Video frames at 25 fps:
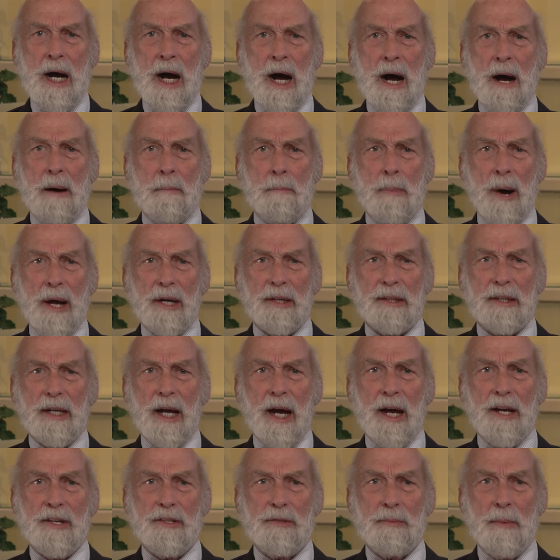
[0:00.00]
But
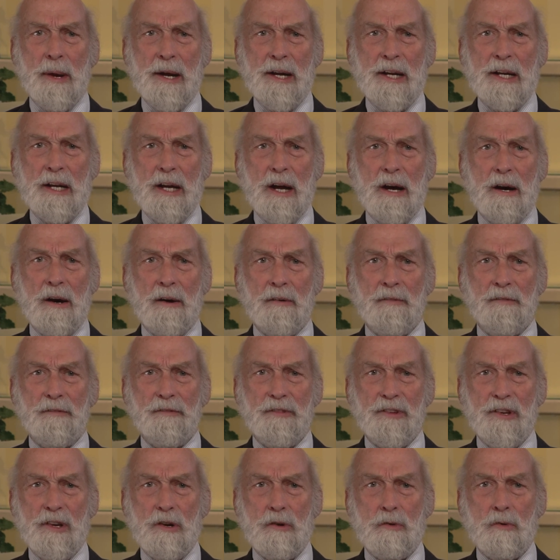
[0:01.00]
as many of
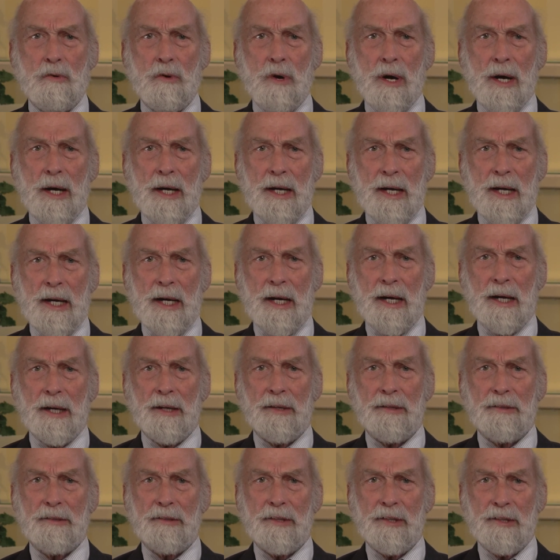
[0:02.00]
you here
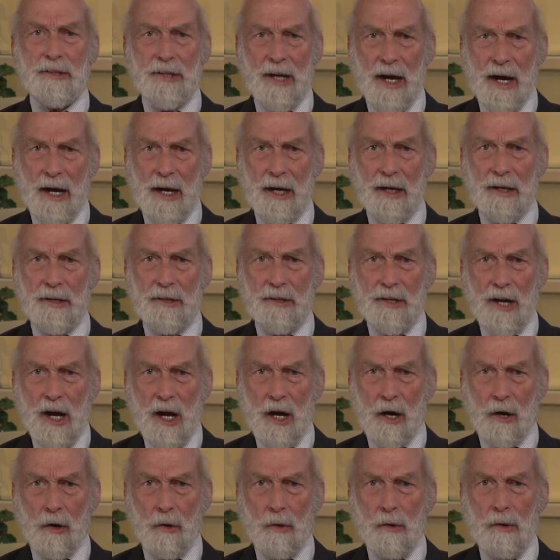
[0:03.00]
today
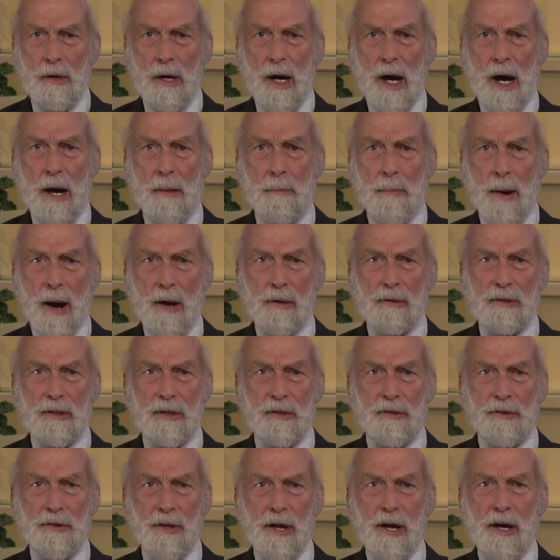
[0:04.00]
know, about
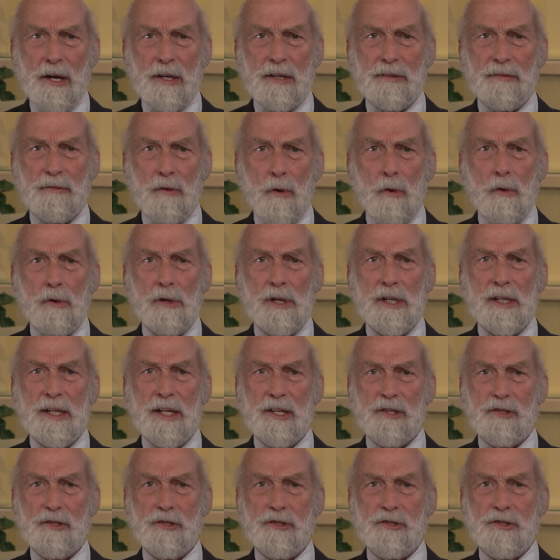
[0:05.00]
a third of all
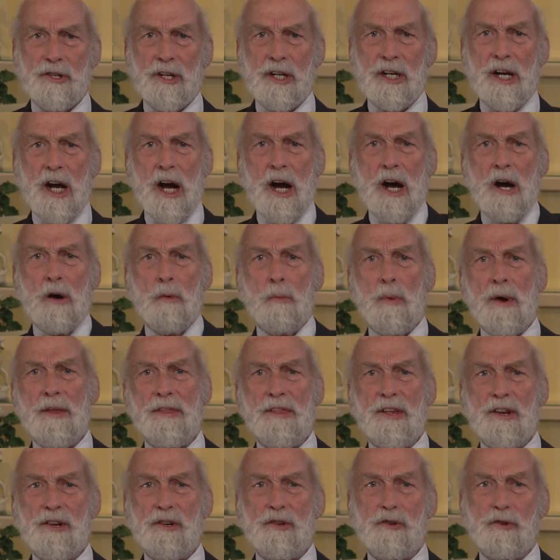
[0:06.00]
collisions occur when
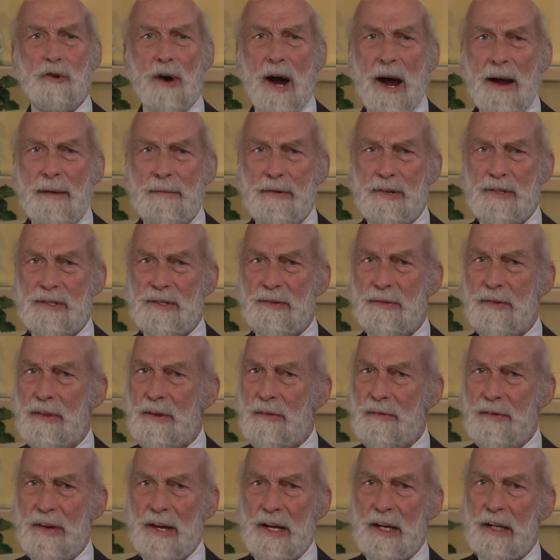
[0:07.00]
the drivers of the
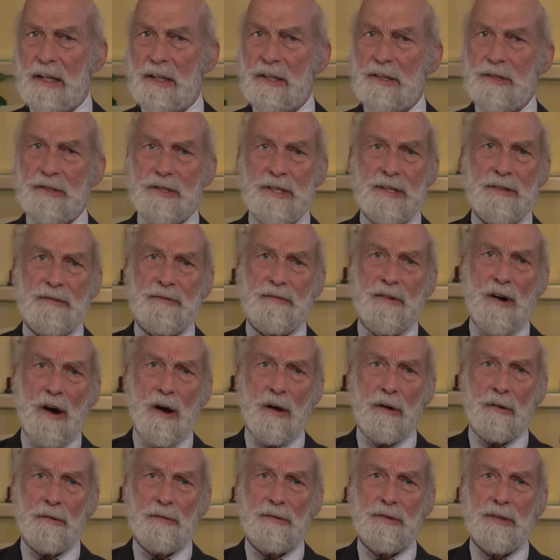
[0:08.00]
vehicles
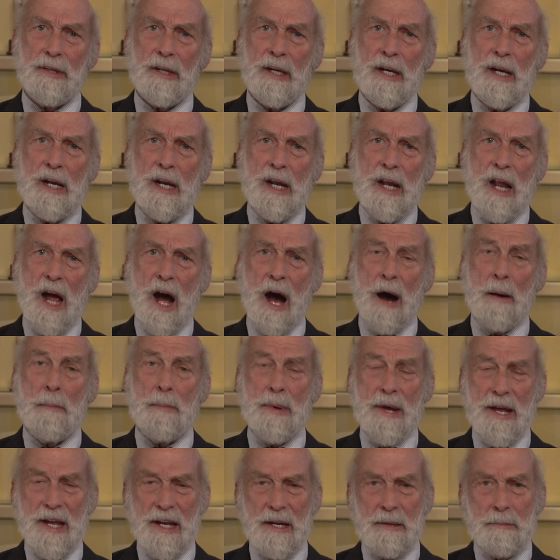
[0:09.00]
involved are
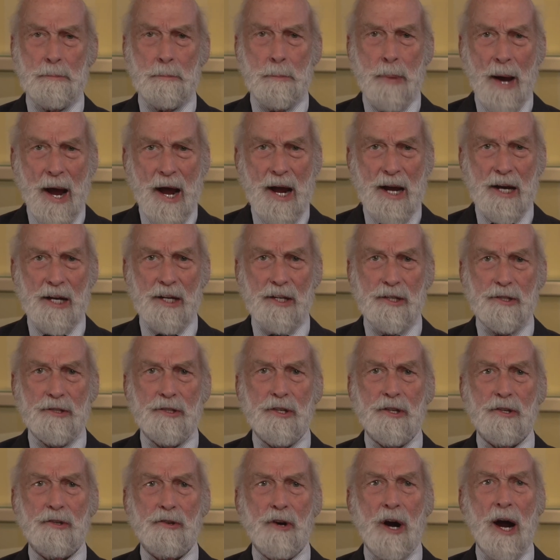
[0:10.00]
being paid
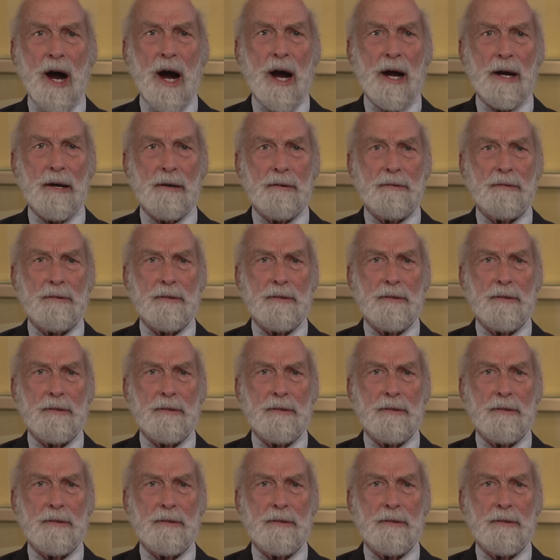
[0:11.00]
to drive.